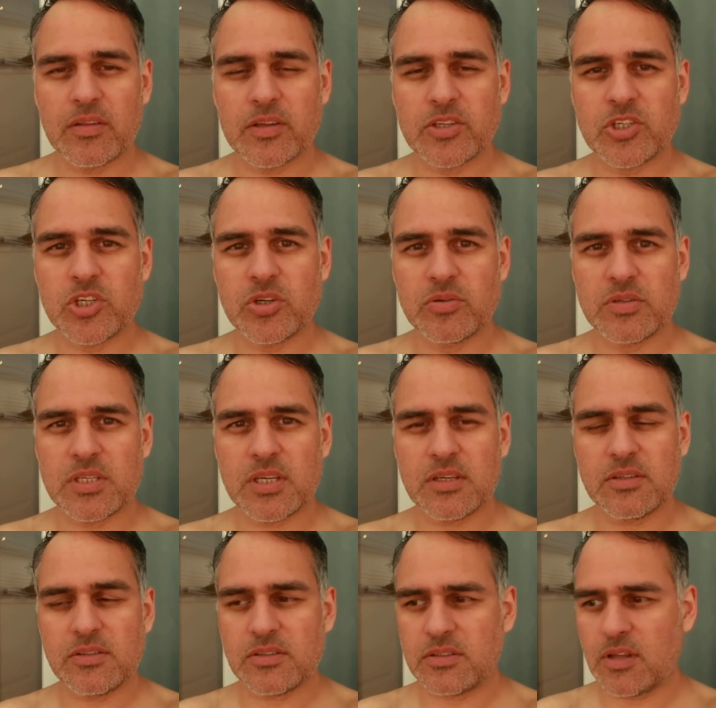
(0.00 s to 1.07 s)
the
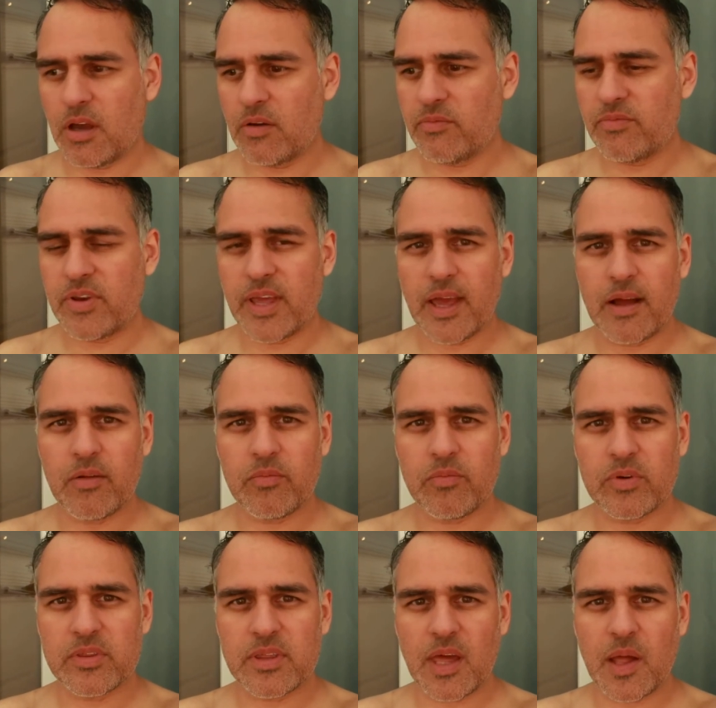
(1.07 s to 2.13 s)
juices to hopefully
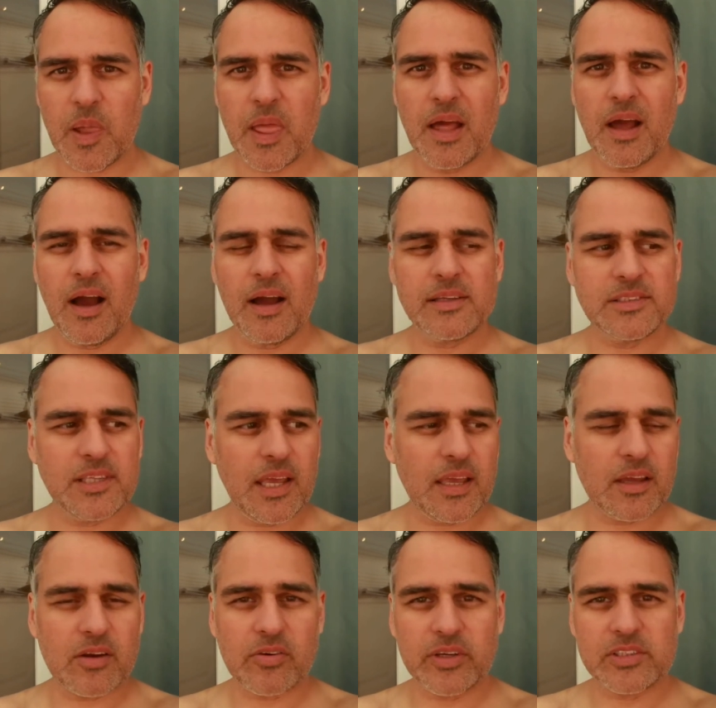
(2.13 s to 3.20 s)
help with that. I say
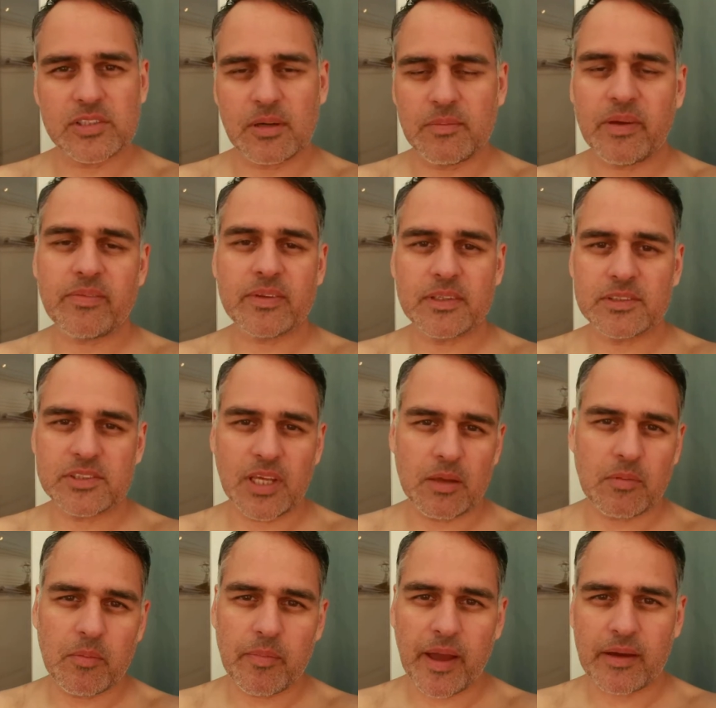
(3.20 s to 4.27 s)
increased, I'm having the
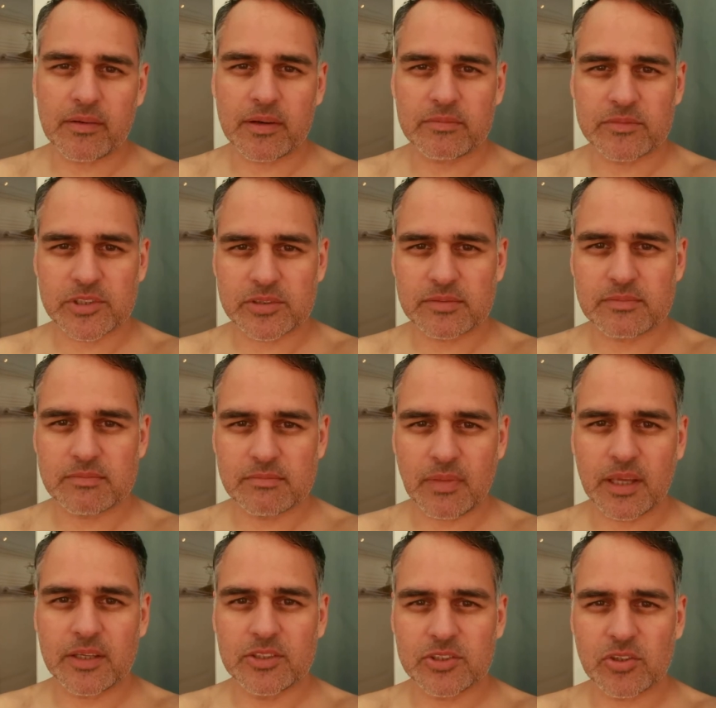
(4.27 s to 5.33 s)
same amount, I'm just
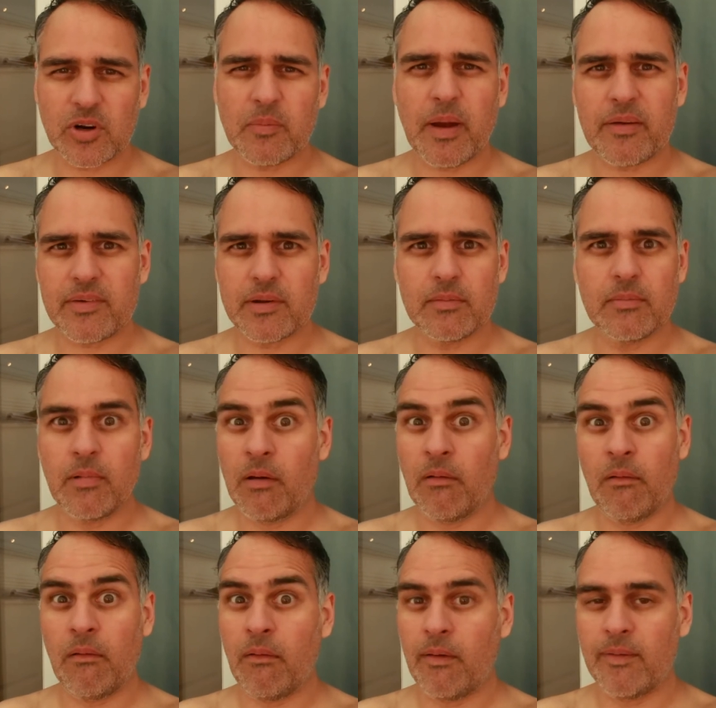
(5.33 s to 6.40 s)
making sure I'm having them.
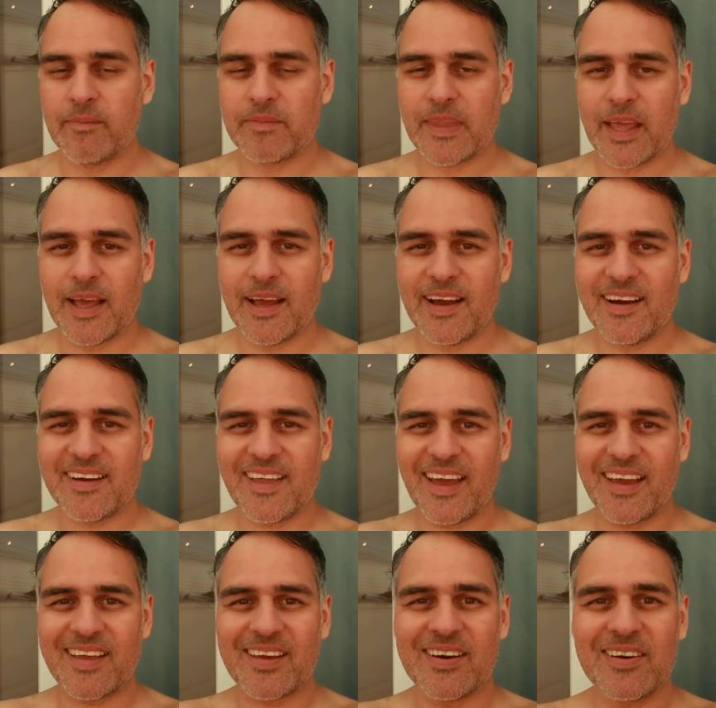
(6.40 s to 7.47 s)

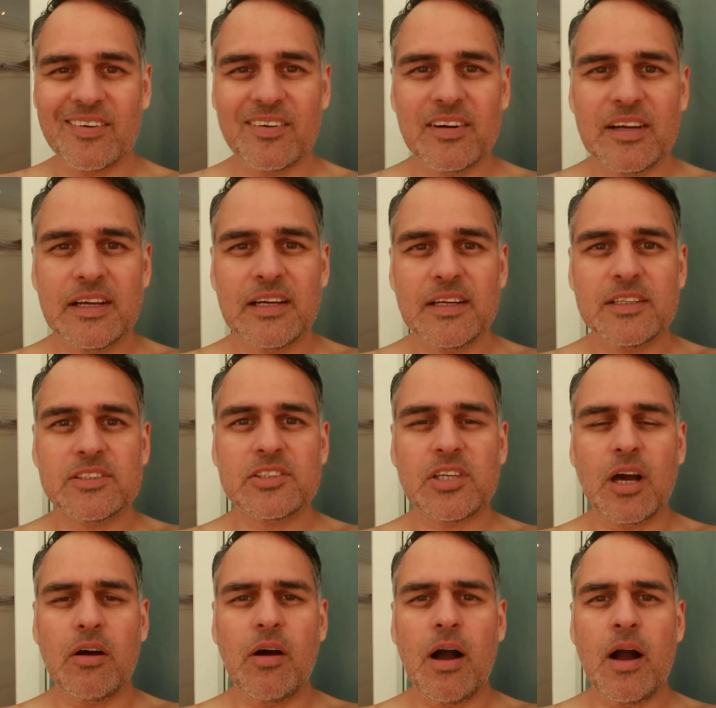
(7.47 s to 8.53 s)
Okay, cool.
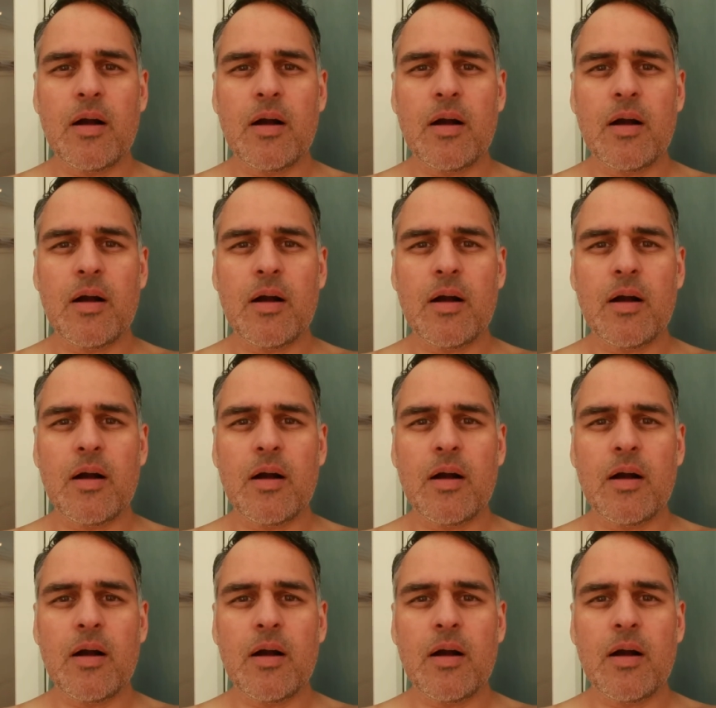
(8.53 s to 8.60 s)
So,